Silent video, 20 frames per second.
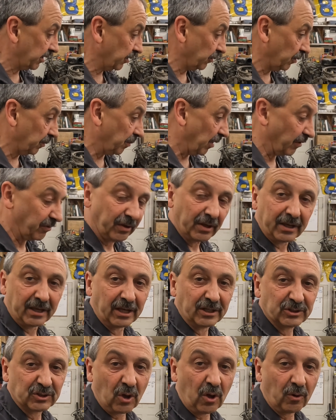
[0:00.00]
here. My
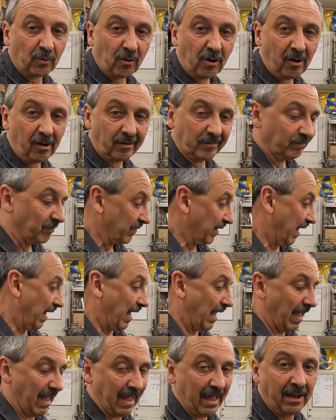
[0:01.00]
thinking's all wrong.
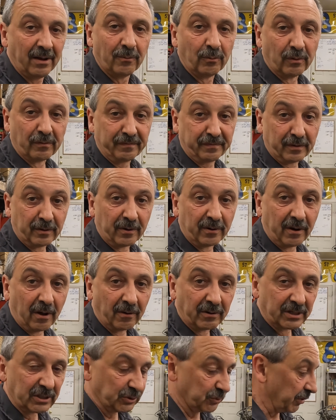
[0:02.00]
We'll figure it
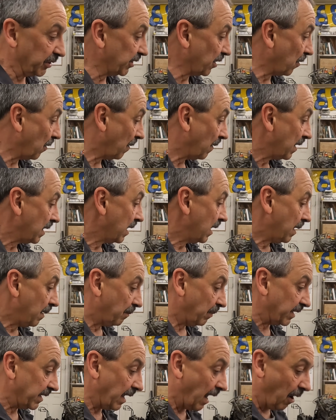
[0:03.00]
out as we go.
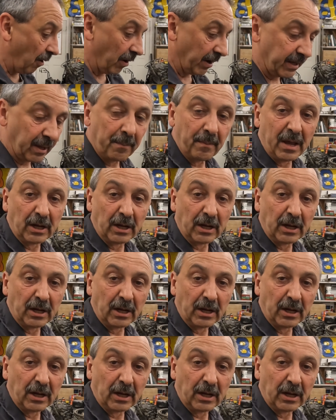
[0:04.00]
But now I can